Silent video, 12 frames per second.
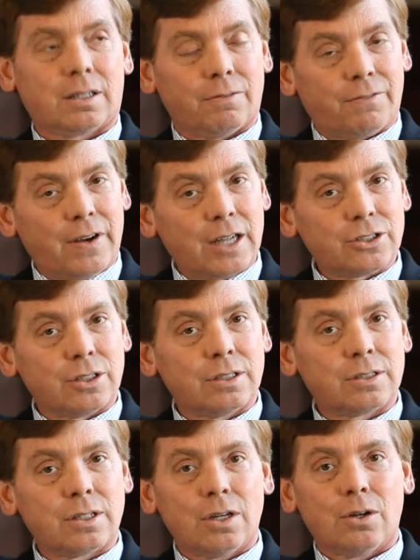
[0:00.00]

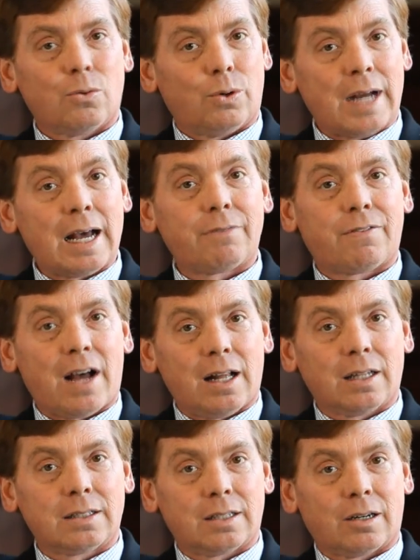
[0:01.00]
confessions were not
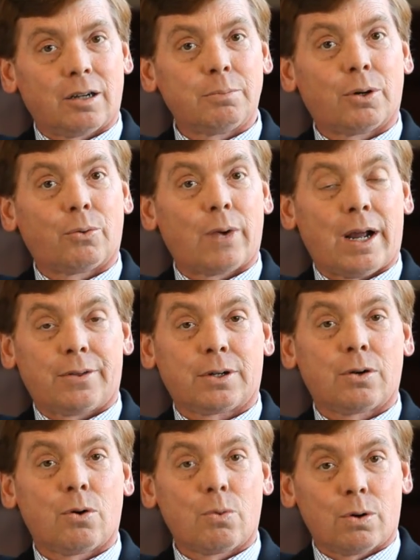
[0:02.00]
voluntary but rather
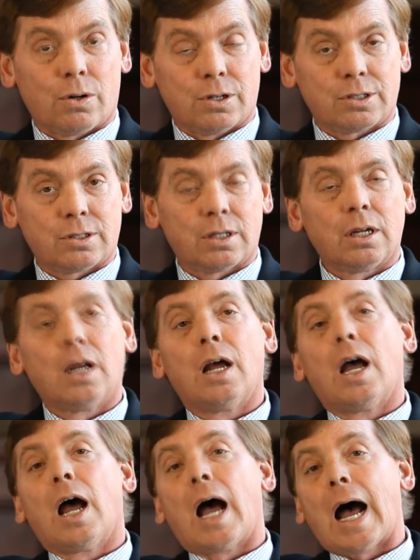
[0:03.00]
coerced.
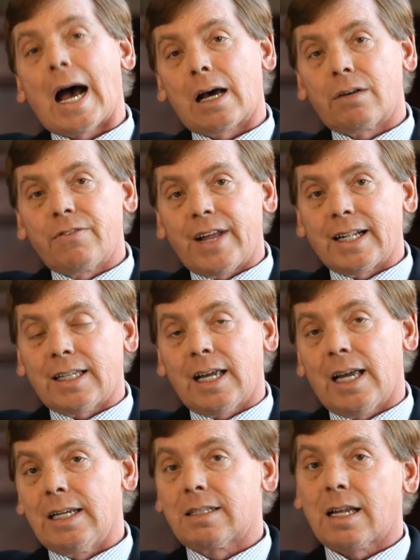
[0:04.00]
Out of that
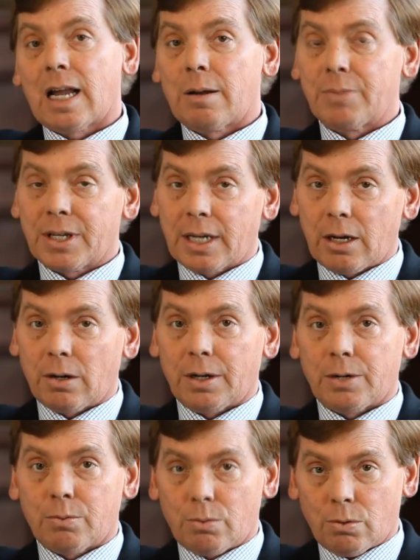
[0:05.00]
case came the
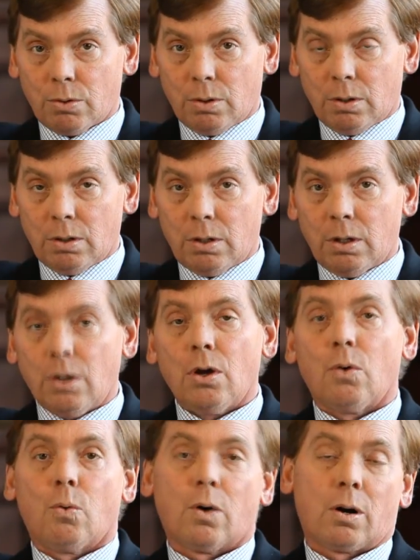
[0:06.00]
Garrity rule,
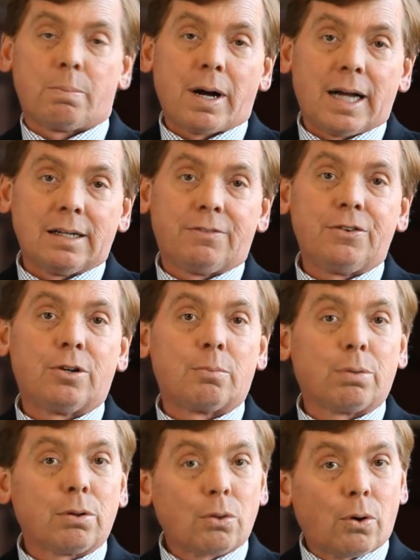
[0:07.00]
whereupon if your
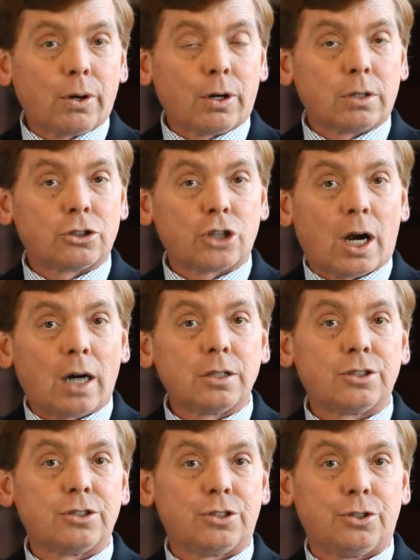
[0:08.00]
employer
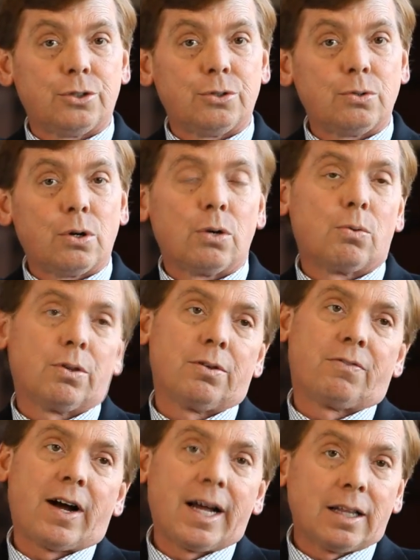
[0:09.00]
charges you with the
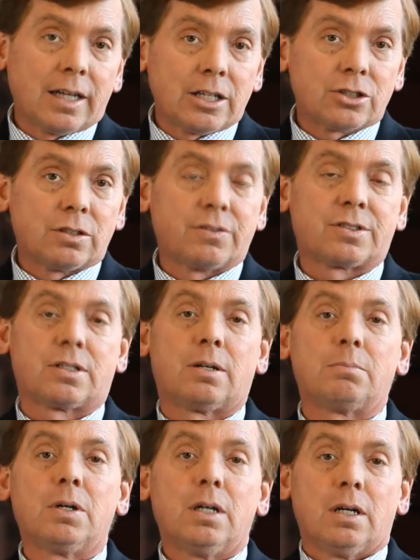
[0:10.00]
violation of
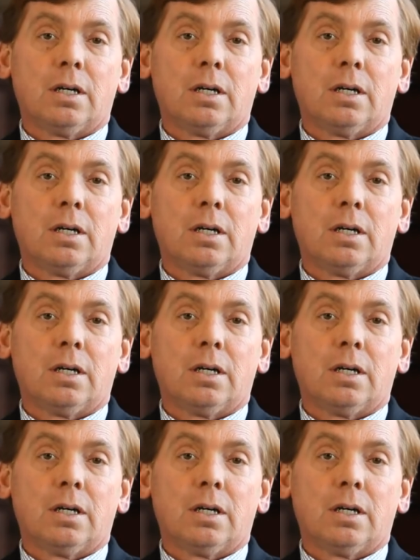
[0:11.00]
some